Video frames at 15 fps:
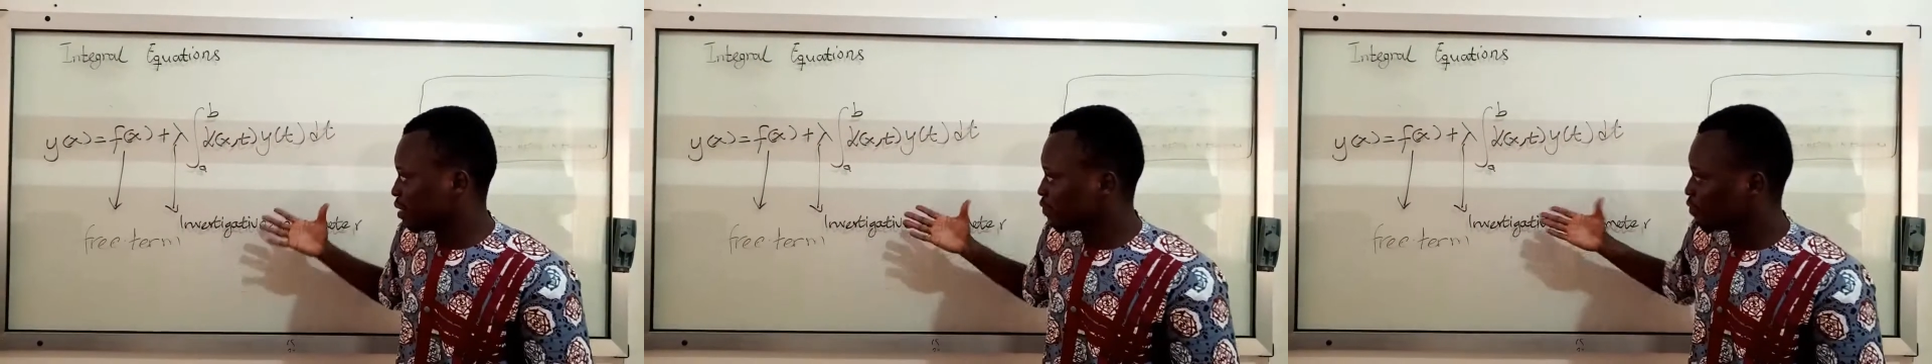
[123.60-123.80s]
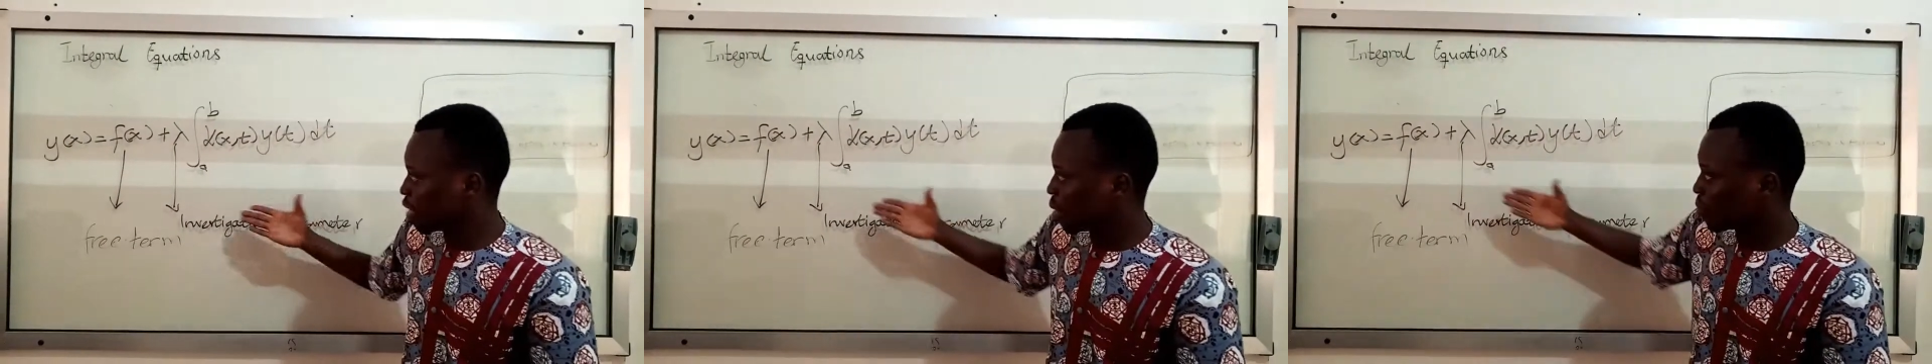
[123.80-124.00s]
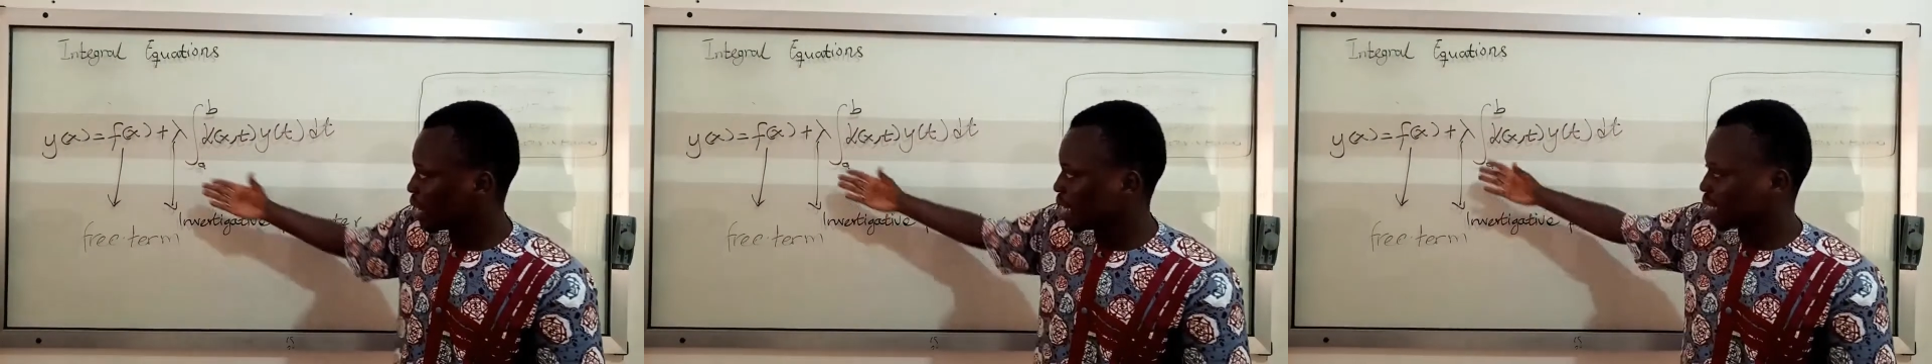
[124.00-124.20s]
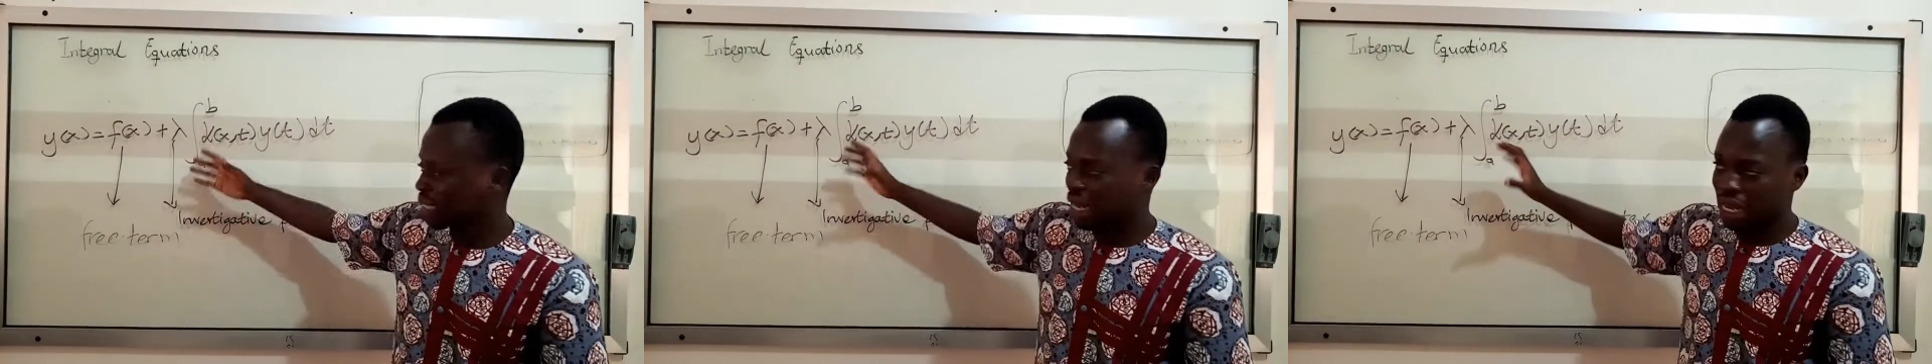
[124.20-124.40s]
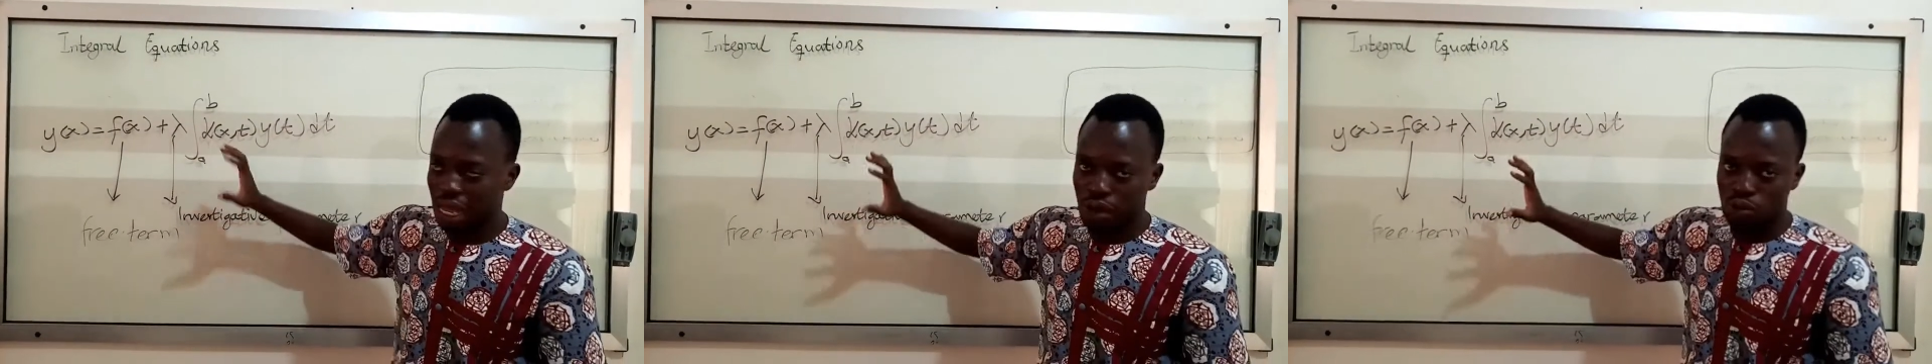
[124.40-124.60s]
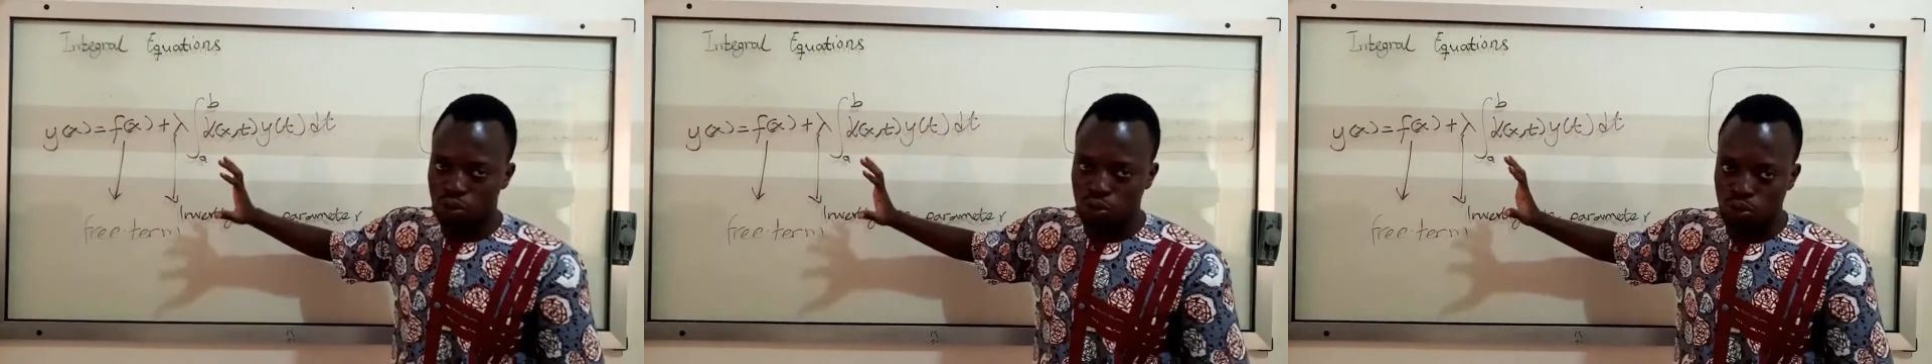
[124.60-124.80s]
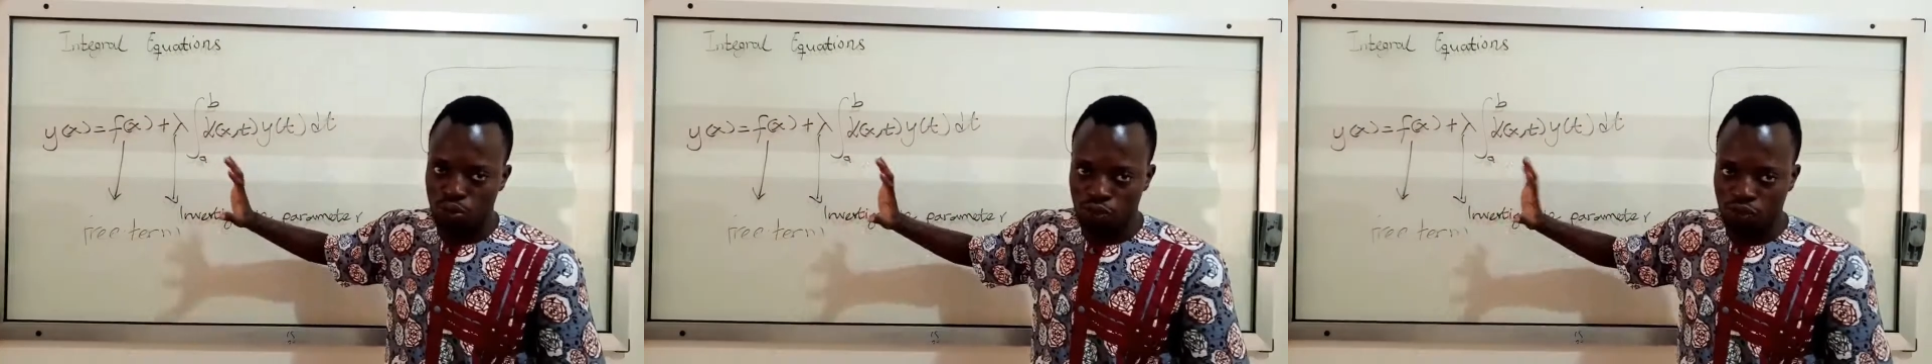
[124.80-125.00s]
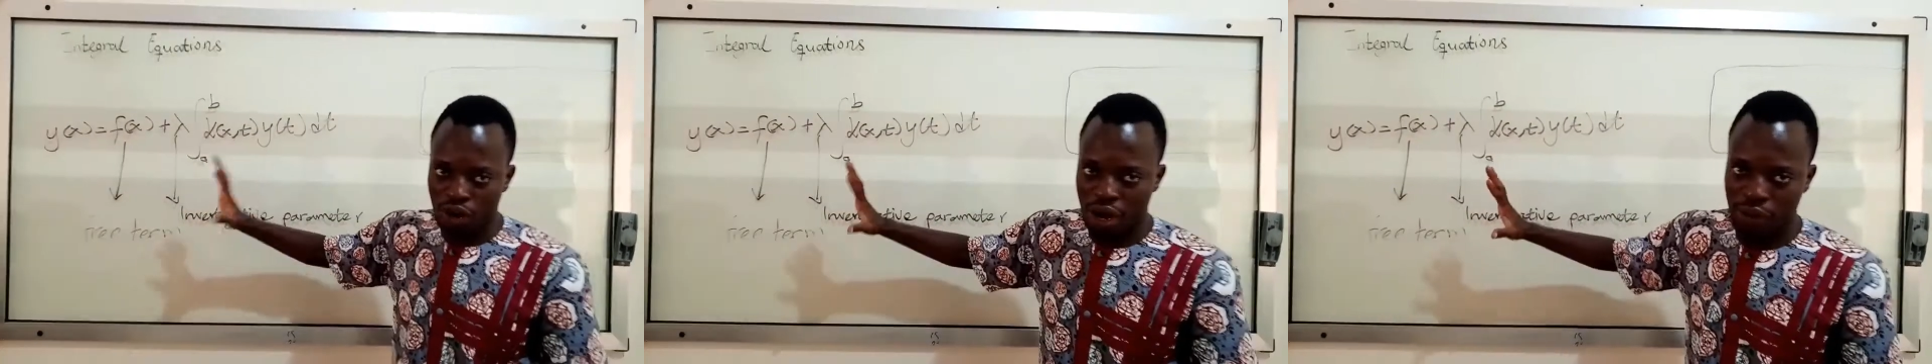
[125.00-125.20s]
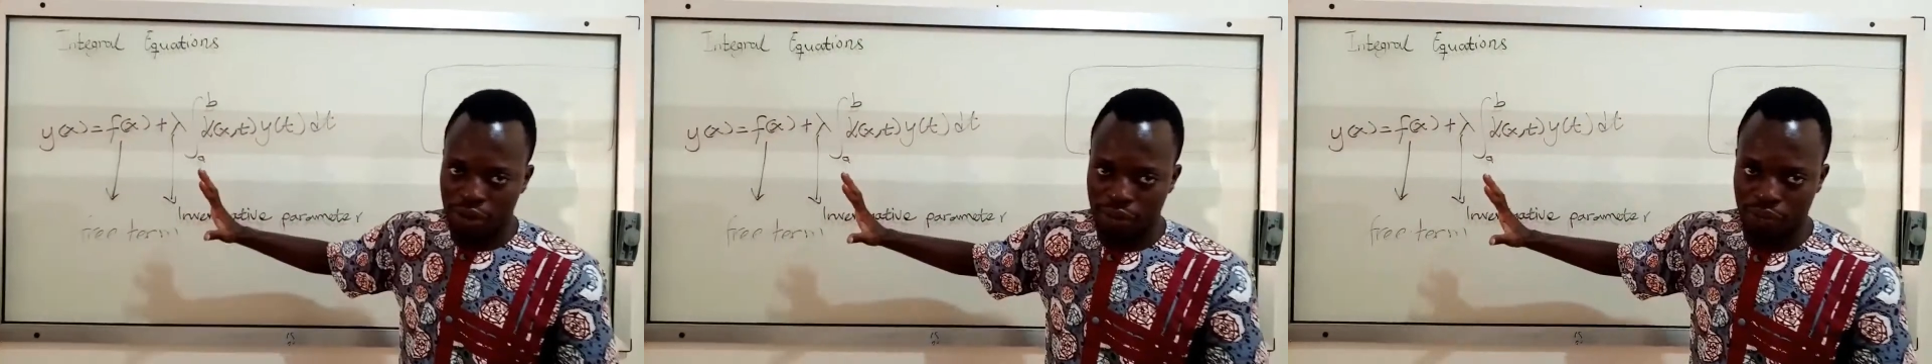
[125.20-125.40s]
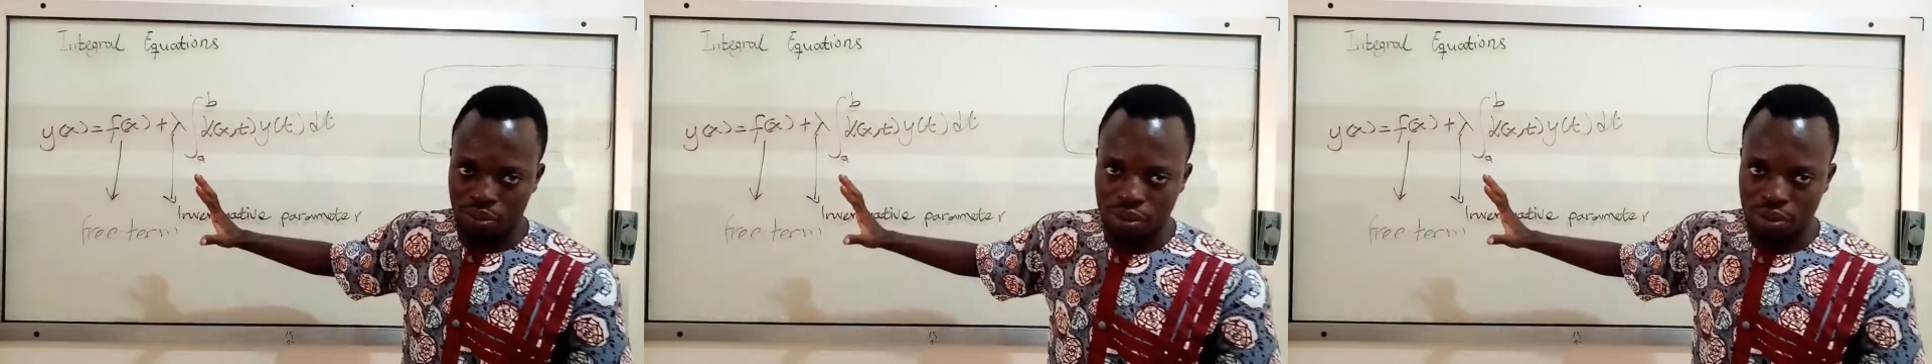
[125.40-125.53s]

lambda is allowed to vary,